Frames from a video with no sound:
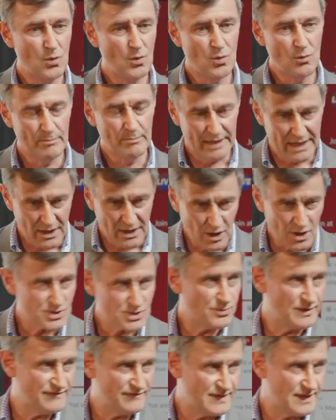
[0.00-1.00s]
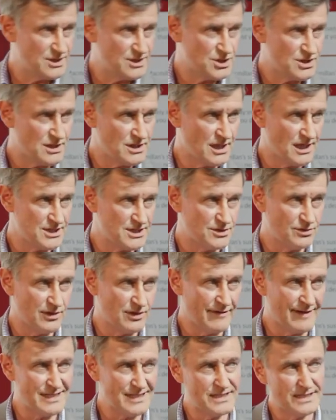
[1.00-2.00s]
because we've digitized all our
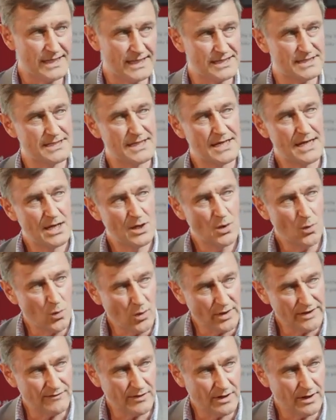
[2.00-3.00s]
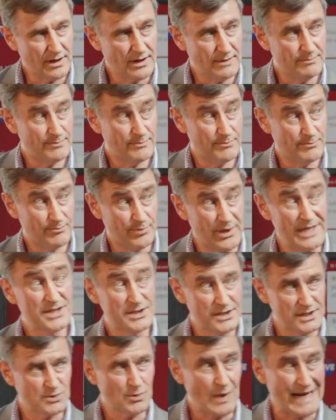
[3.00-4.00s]
assets, one of our
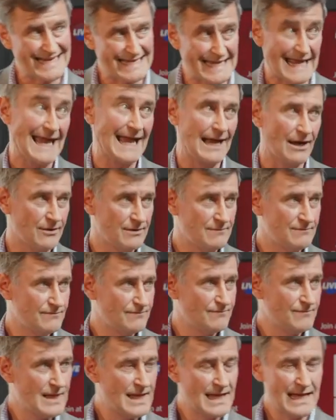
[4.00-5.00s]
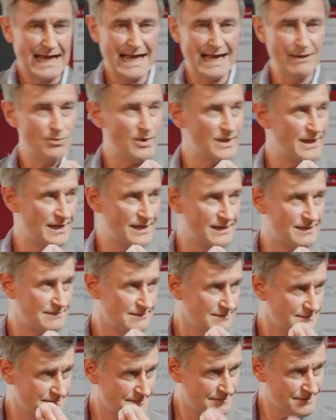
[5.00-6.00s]
printers went down and within
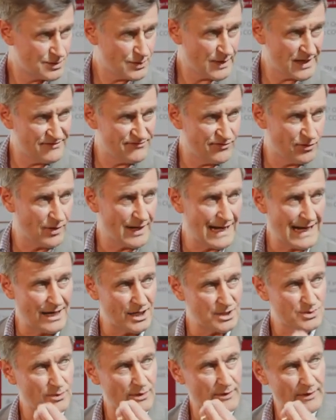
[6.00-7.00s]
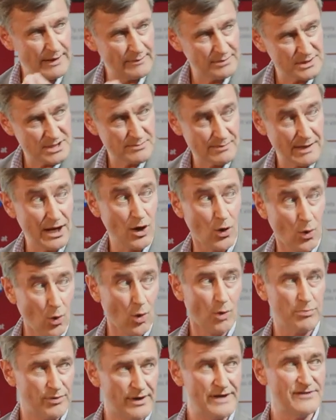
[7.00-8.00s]
24 hours we were able to supply all
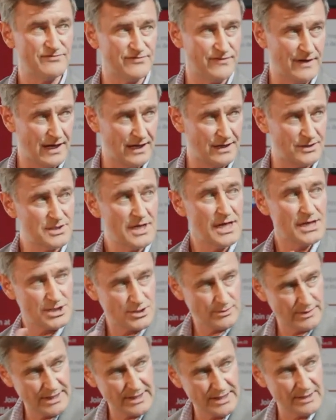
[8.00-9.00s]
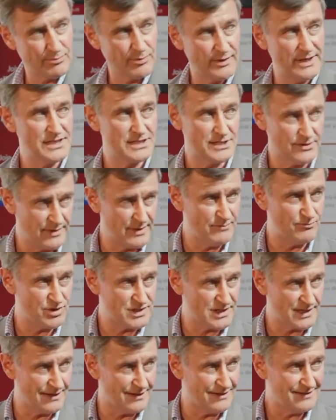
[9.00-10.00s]
print files to another printer in
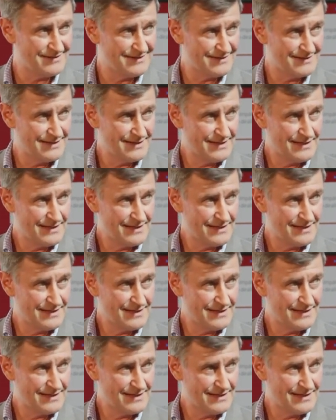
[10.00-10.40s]
Brazil. Yeah.